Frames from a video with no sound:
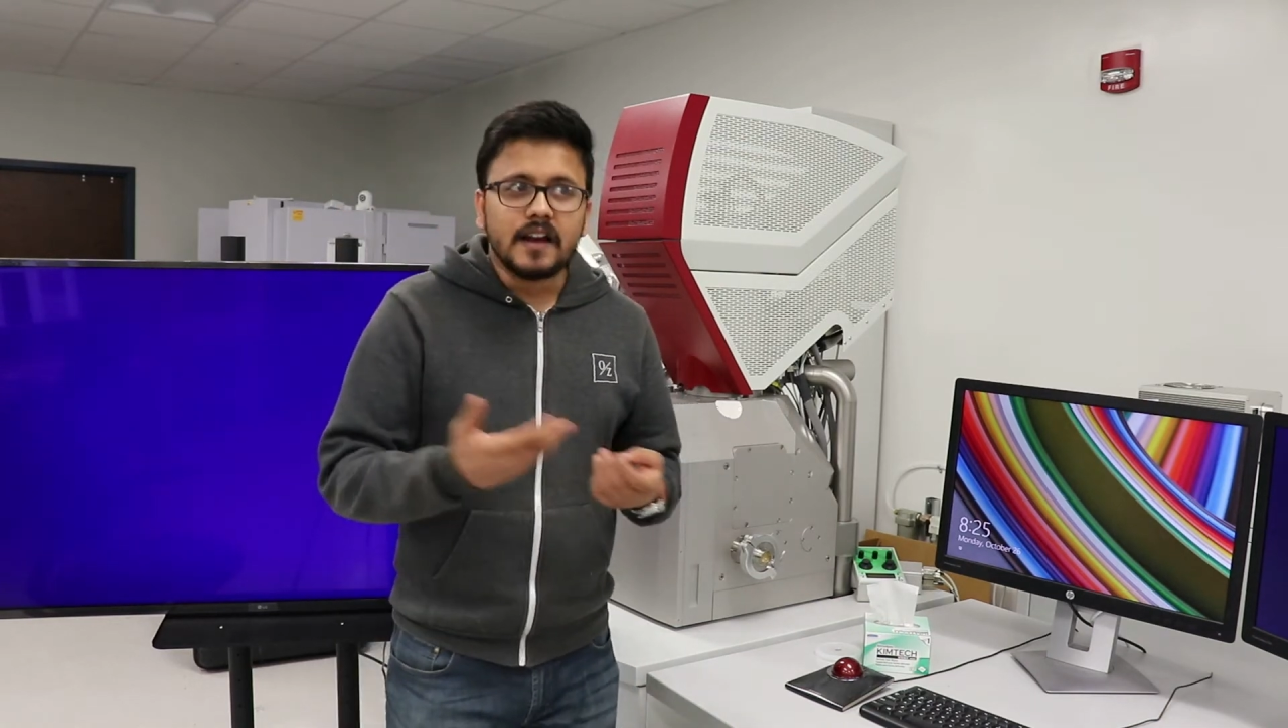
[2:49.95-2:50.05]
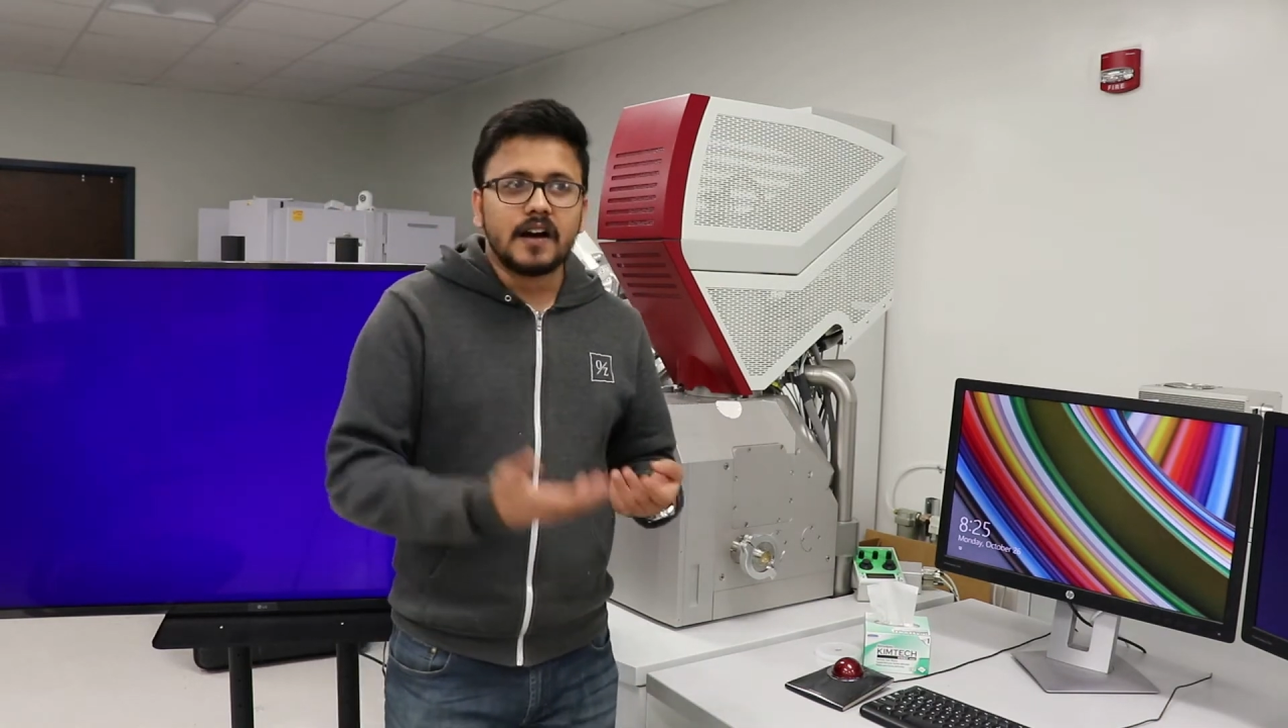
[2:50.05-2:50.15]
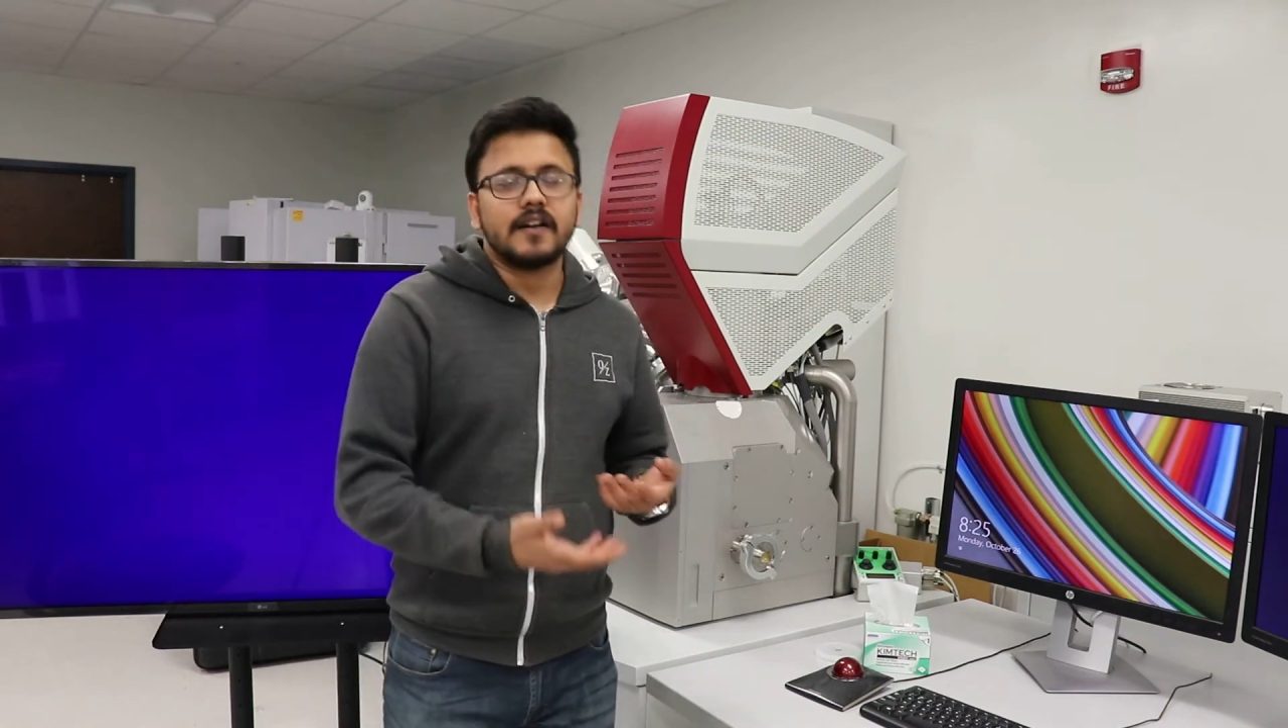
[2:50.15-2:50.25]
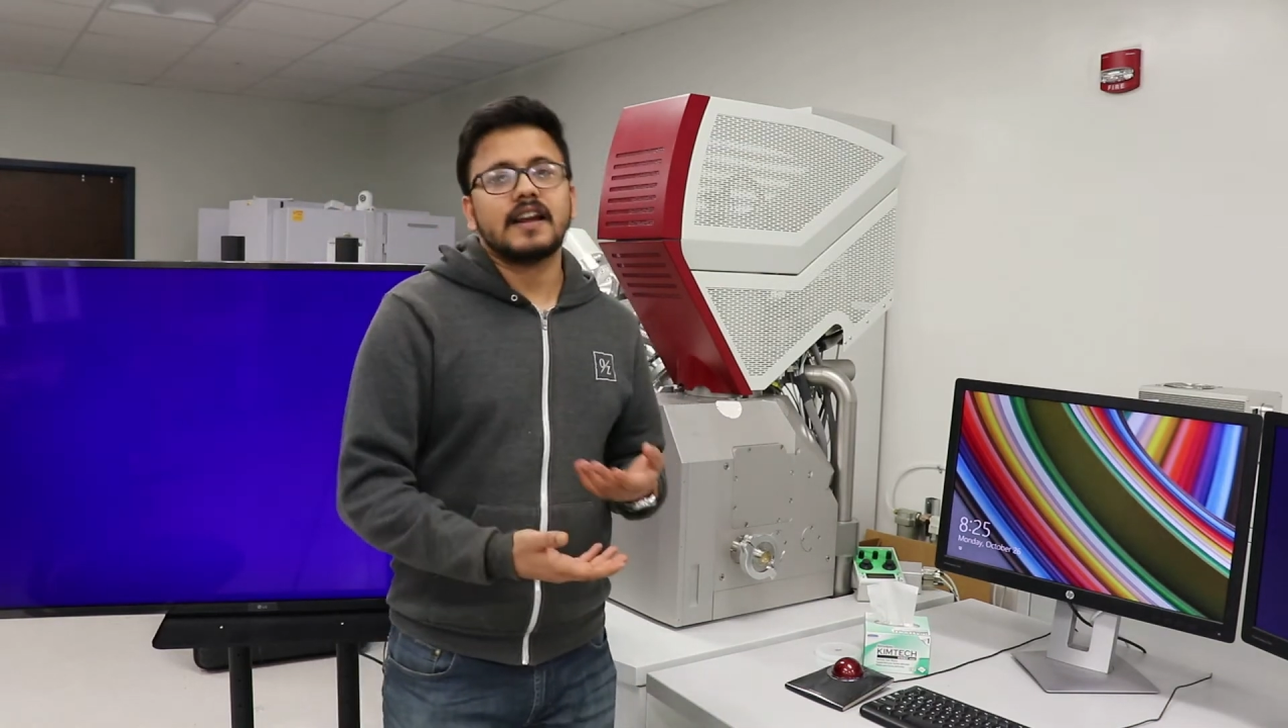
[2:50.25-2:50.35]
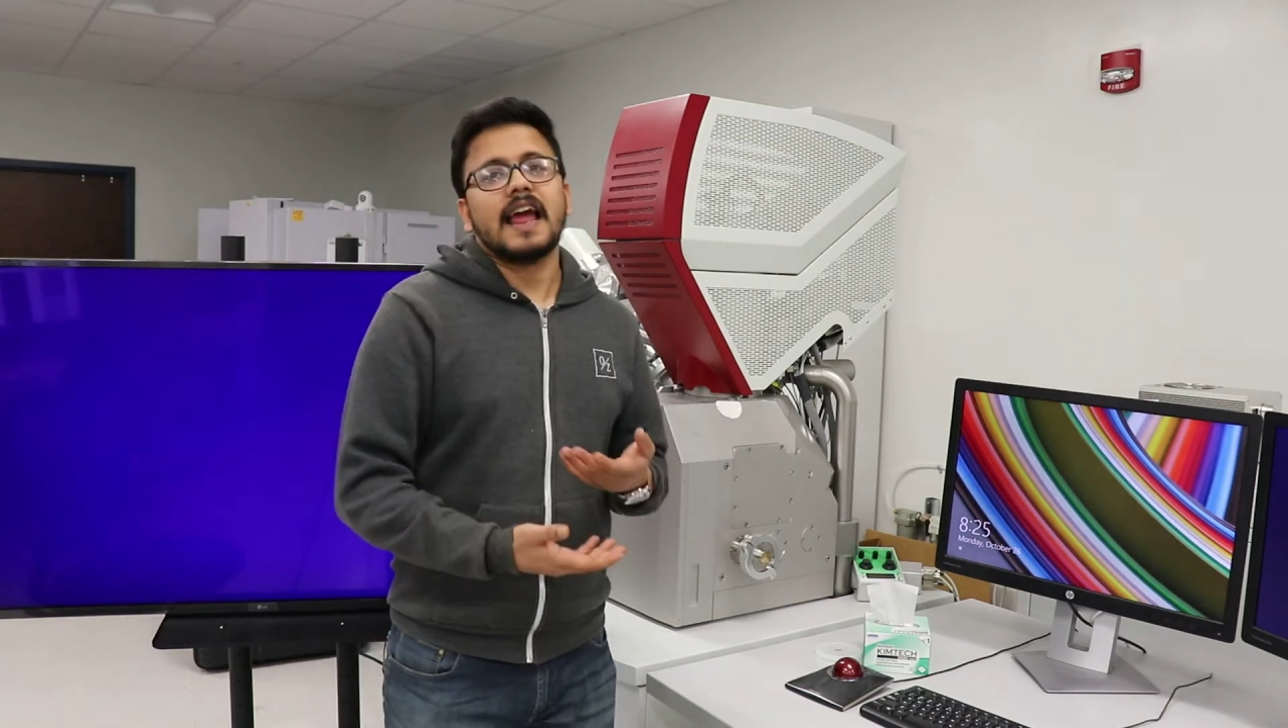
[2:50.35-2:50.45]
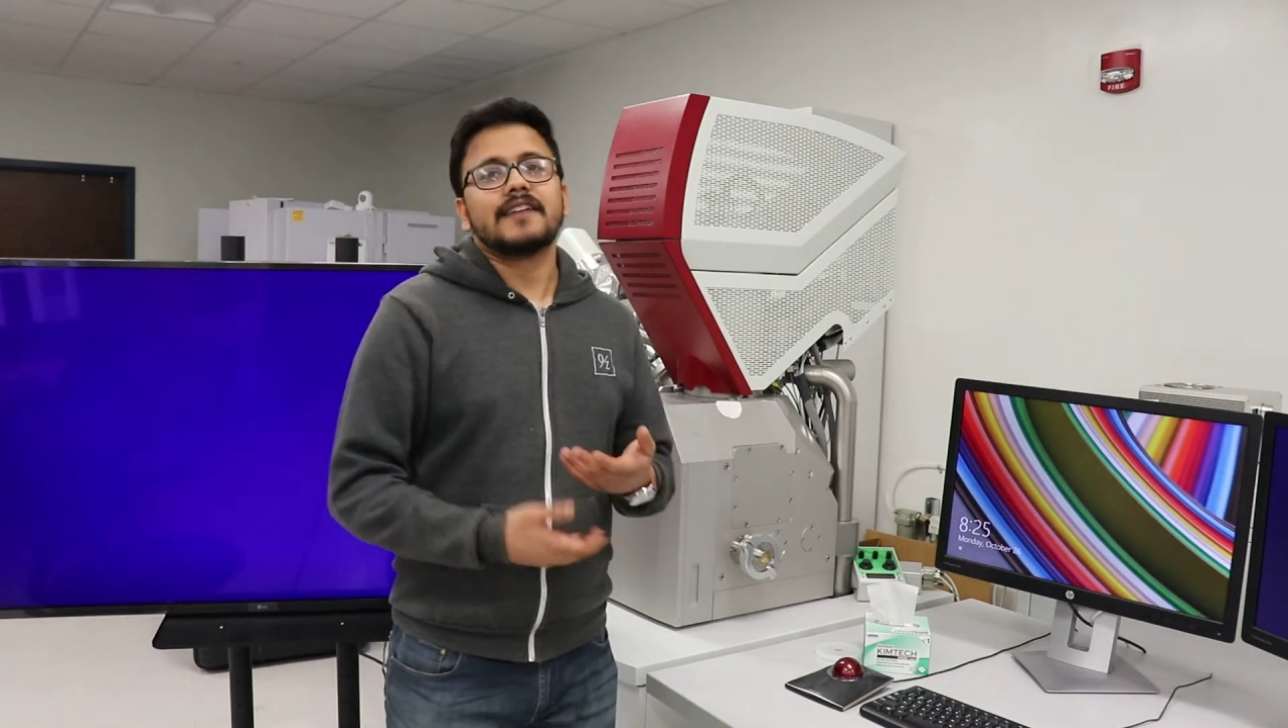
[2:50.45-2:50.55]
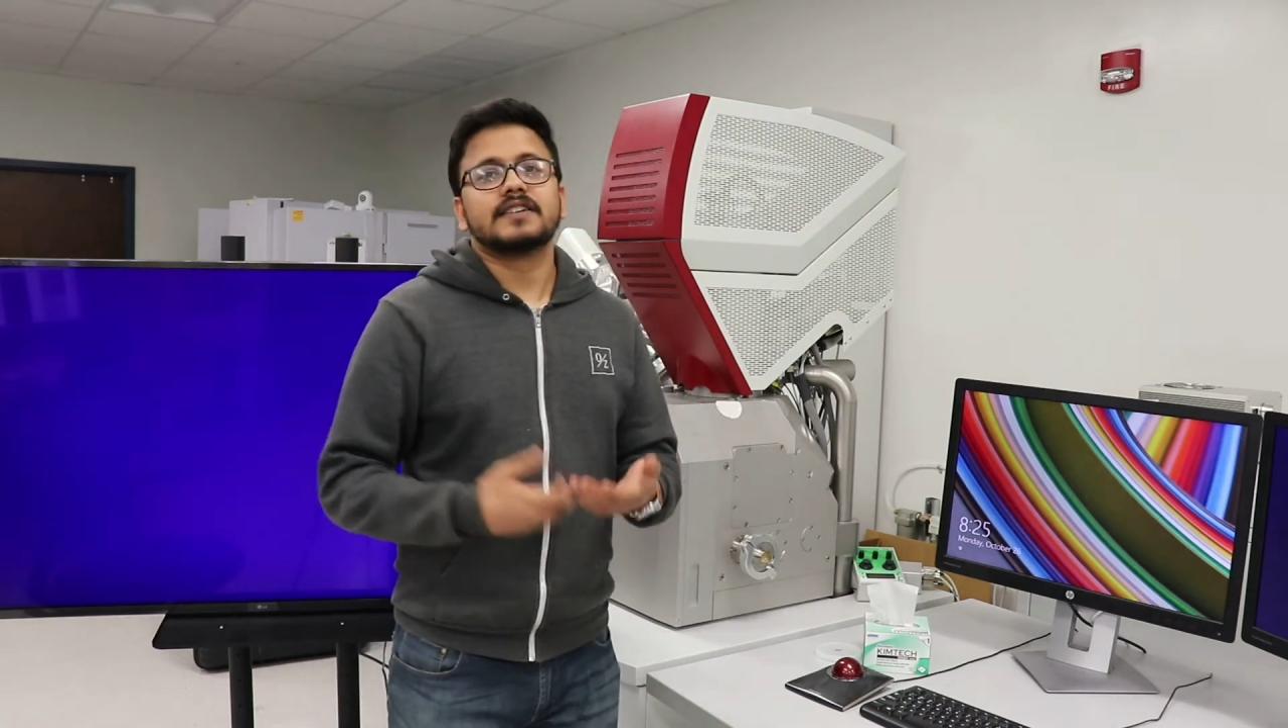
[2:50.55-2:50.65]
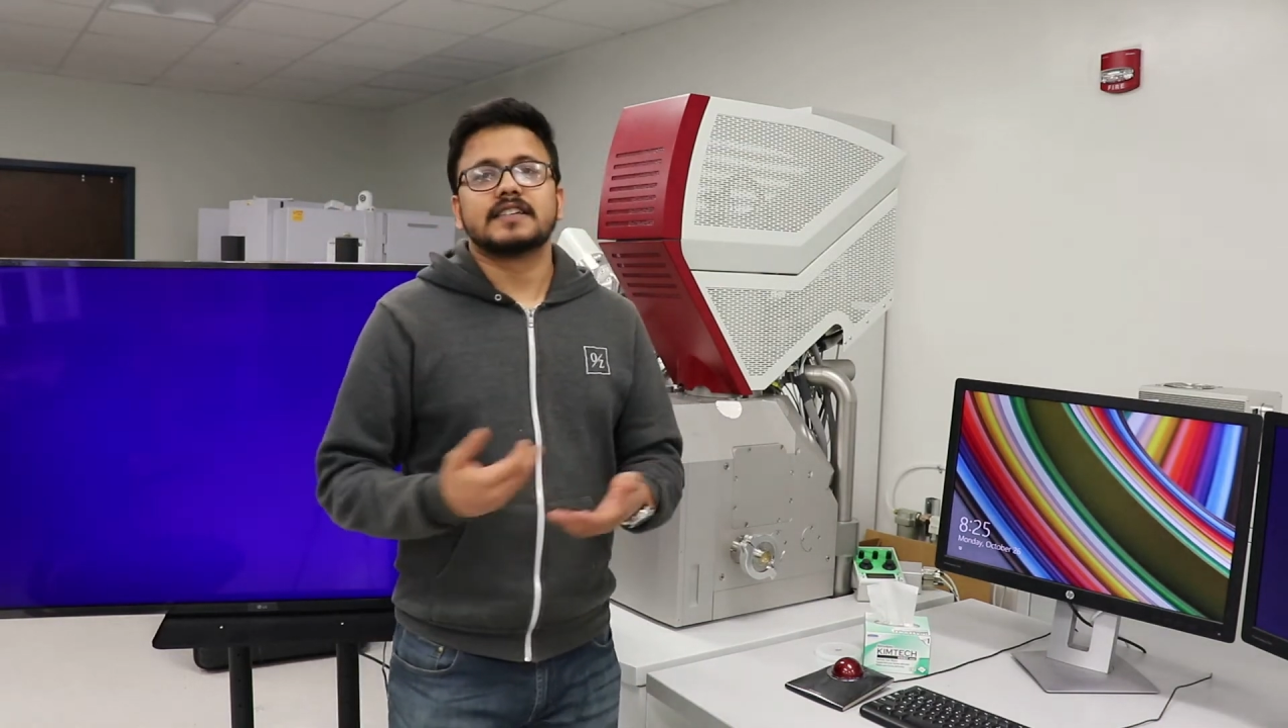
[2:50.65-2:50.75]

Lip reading: our language